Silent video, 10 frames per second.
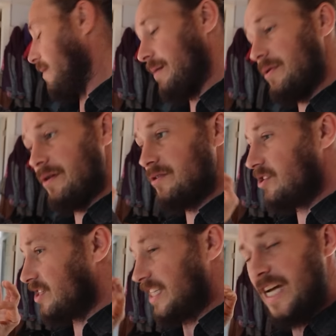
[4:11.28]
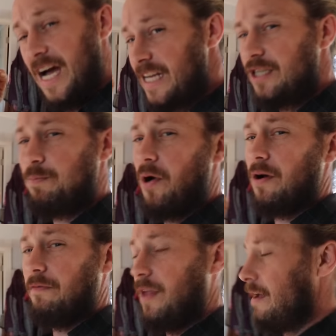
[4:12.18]
Maybe there's just a tiny
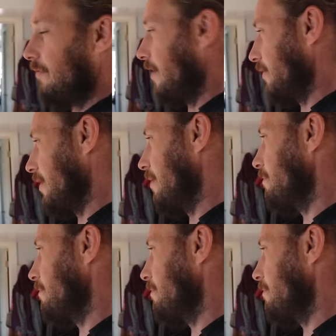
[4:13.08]
spark of life left in